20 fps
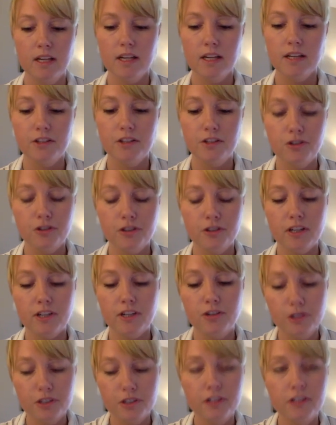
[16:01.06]

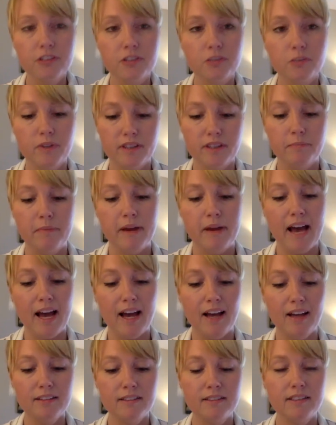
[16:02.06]
trigger is when the
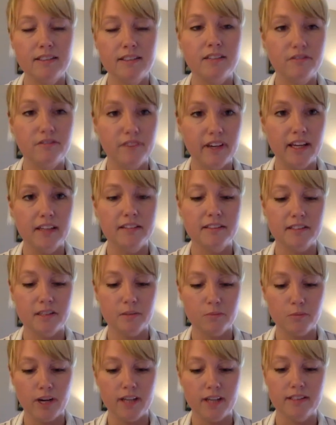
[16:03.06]
past invades the
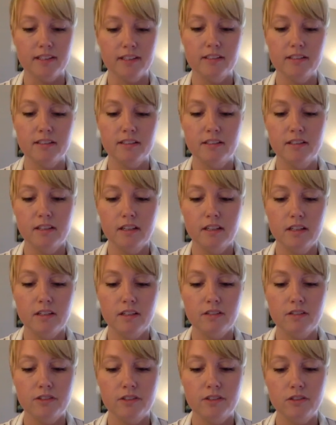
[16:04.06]
present.
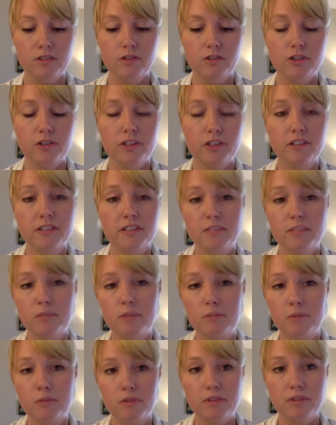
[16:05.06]
So triggers can be
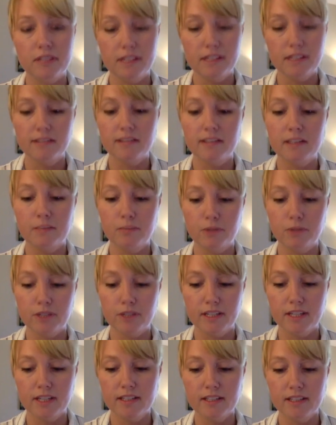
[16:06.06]
both easily
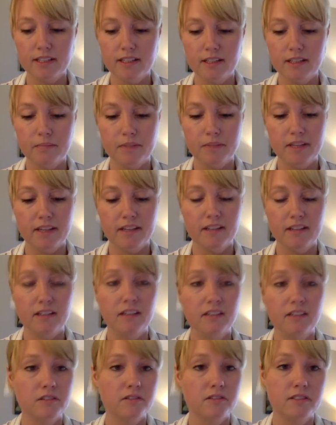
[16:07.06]
predicted, but they can
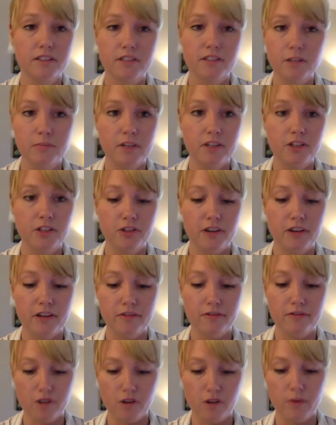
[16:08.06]
also sucker punch you out
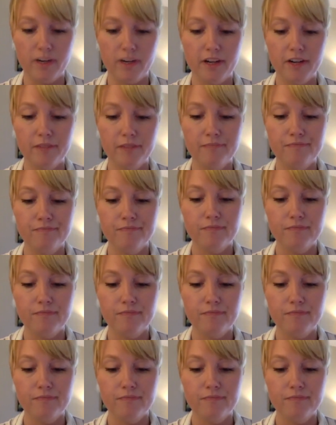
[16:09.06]
of nowhere.